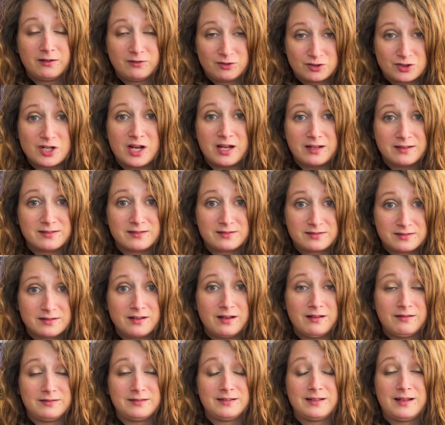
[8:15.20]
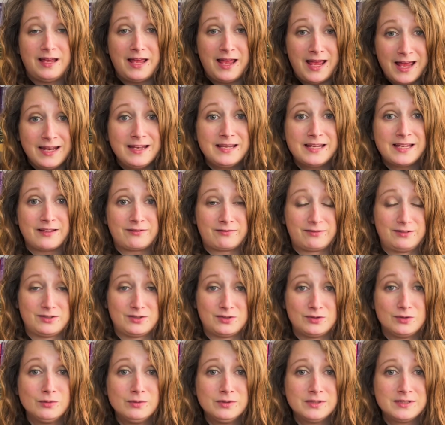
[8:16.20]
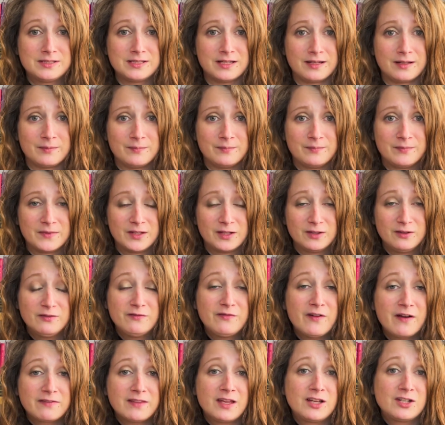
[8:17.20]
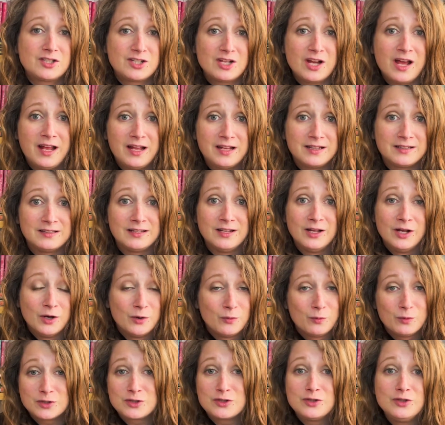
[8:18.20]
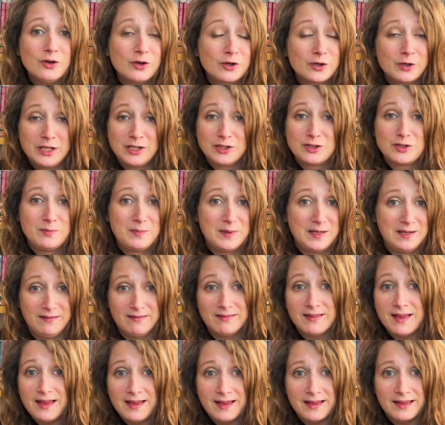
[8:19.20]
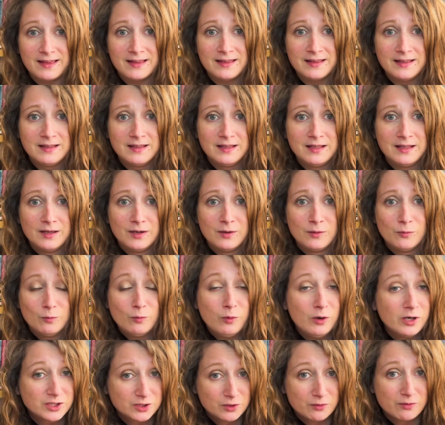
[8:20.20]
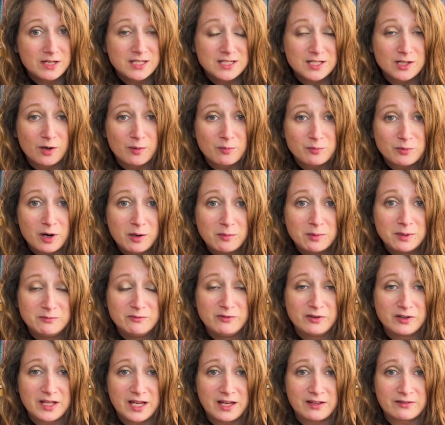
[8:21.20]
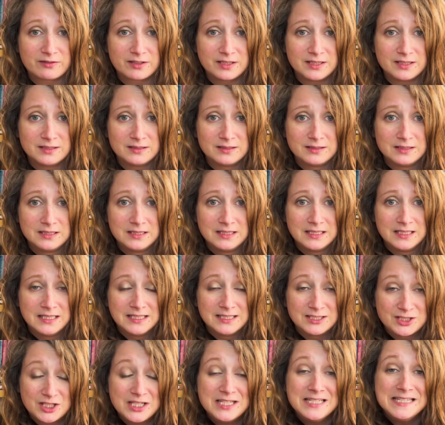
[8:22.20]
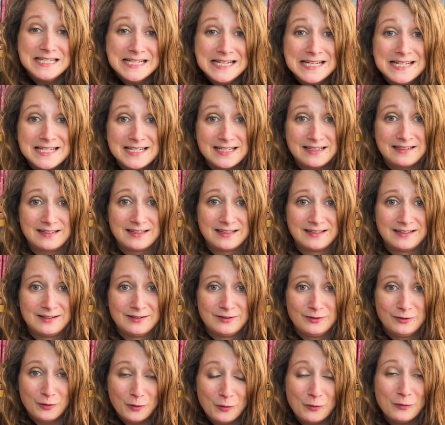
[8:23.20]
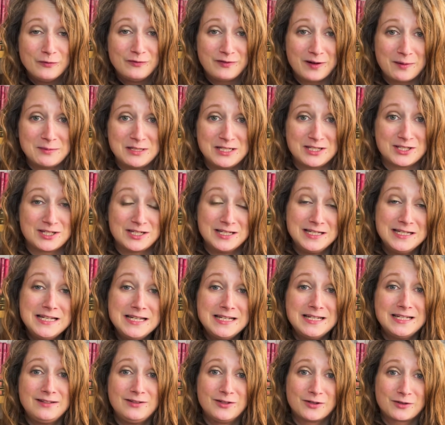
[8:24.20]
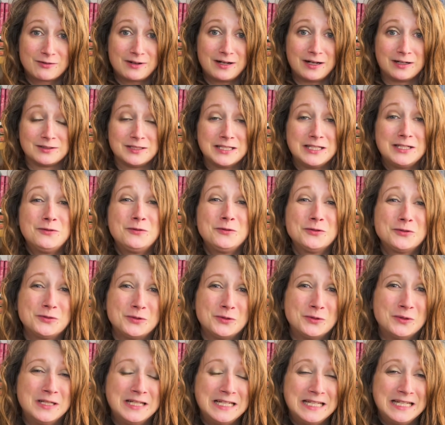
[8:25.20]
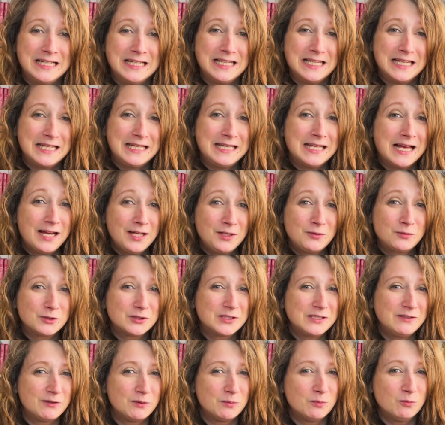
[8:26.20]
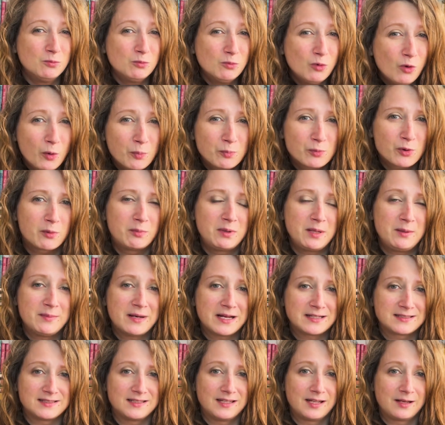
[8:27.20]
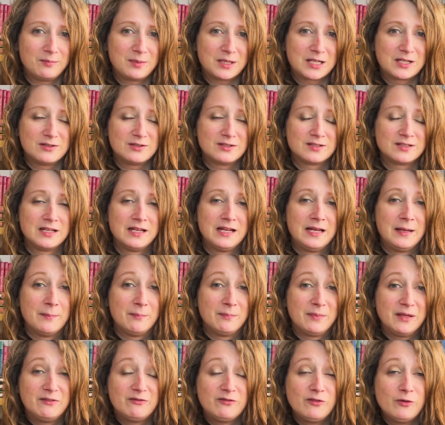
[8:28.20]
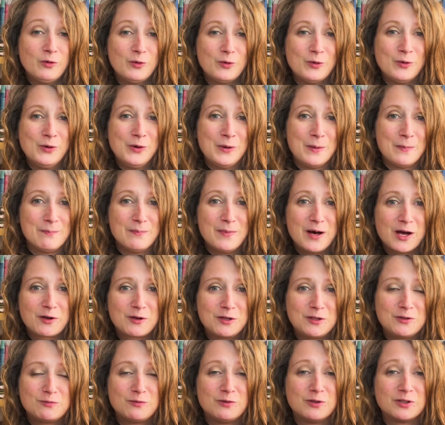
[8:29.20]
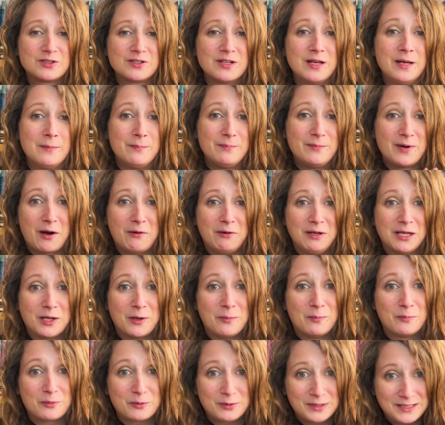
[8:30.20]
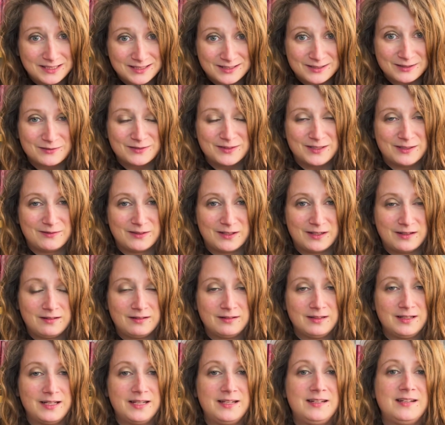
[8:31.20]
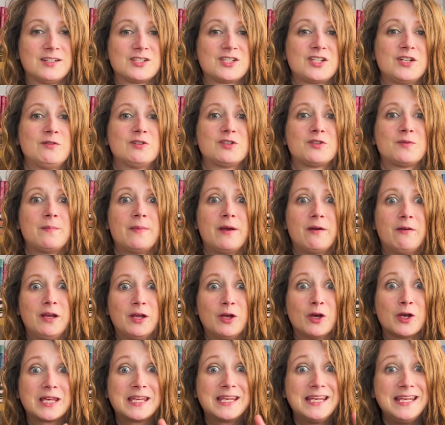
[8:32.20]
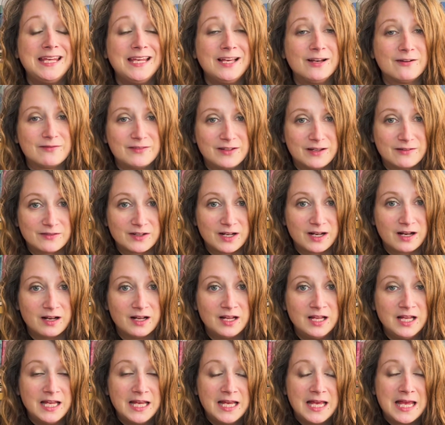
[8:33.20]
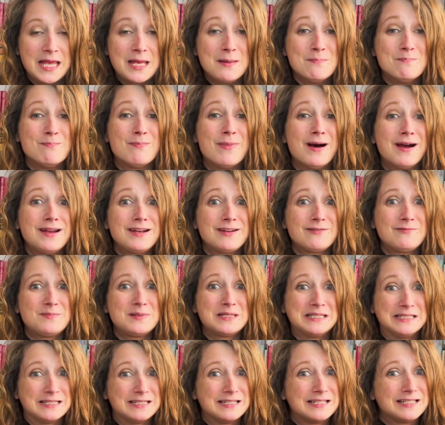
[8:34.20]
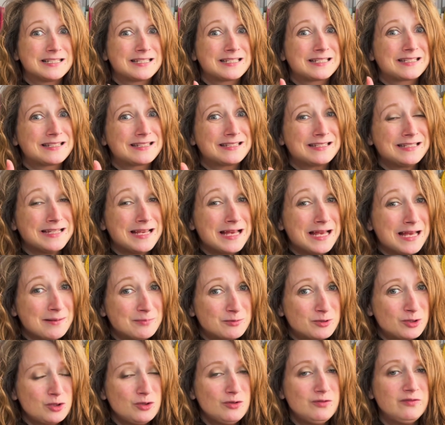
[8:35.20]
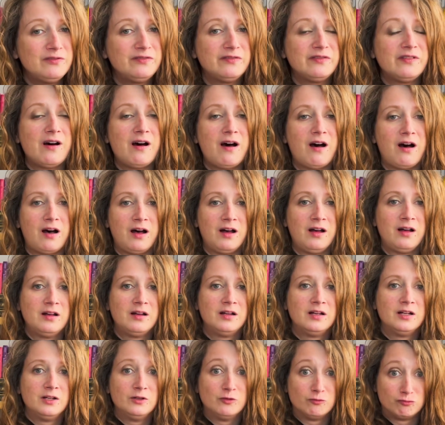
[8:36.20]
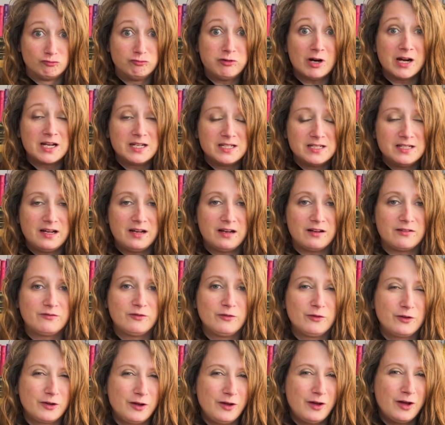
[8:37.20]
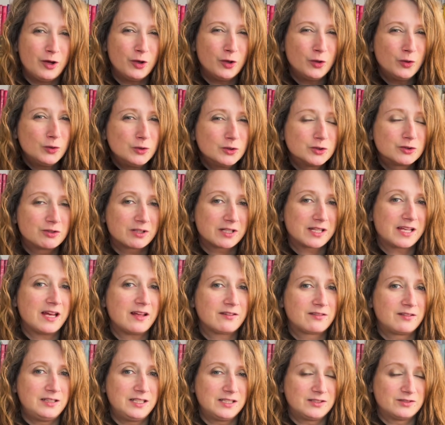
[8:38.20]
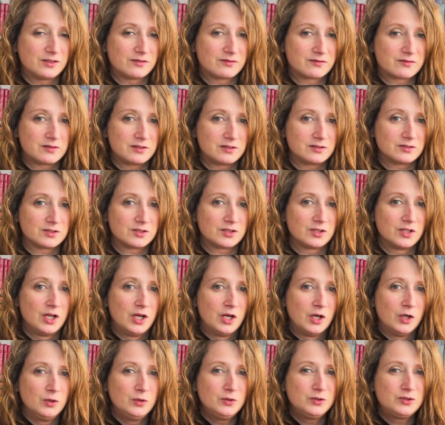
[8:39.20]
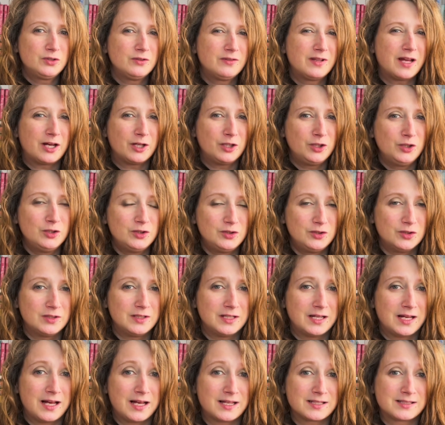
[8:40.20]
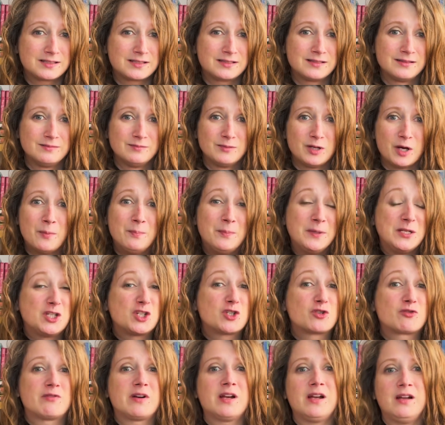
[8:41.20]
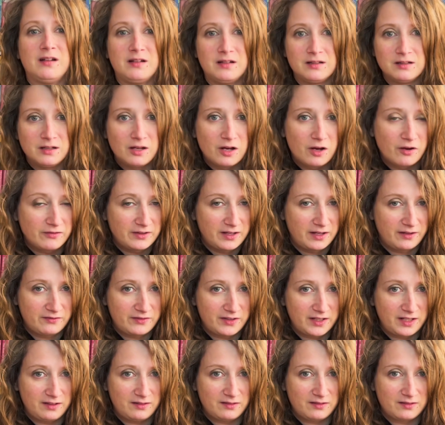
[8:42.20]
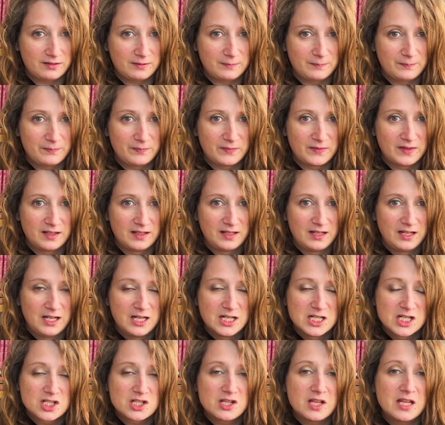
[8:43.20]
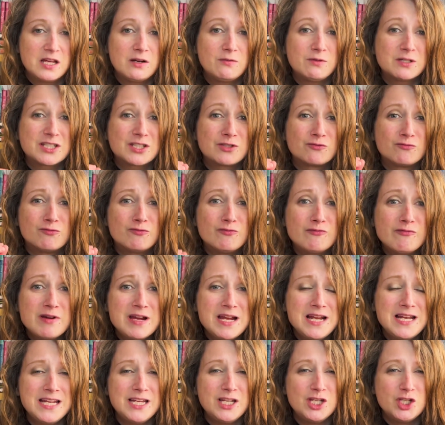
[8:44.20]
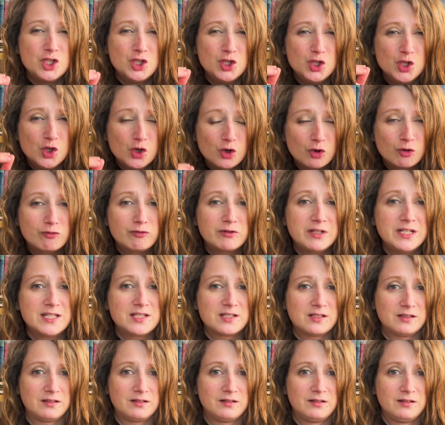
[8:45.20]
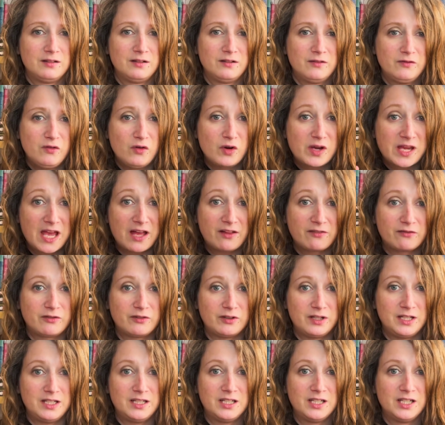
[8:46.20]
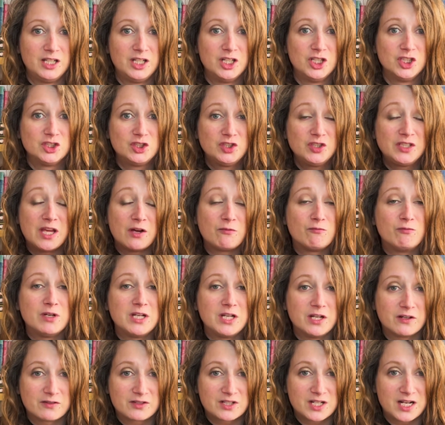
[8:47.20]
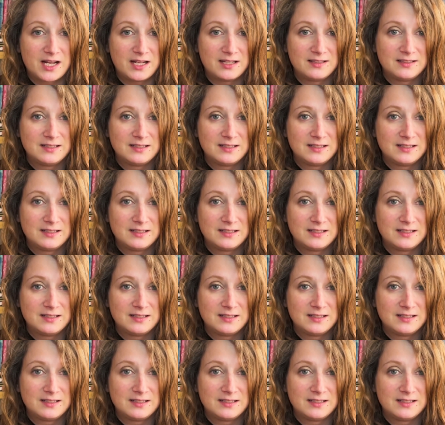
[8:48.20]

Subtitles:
Jeanne's son and Catherine's daughter. The fact that Jeanne was not going to be there was creating a problem for Catherine. She needed the whole family, she needed the crown. And also, now it was even more problematic because before, Margaret was marrying a prince of Navarre and now she was marrying a king of Navarre. It might have been a step too far right now for the ultra-Catholics of France who saw that union as a betrayal of their faith. So there was really no reason for Catherine to get rid of Jeanne.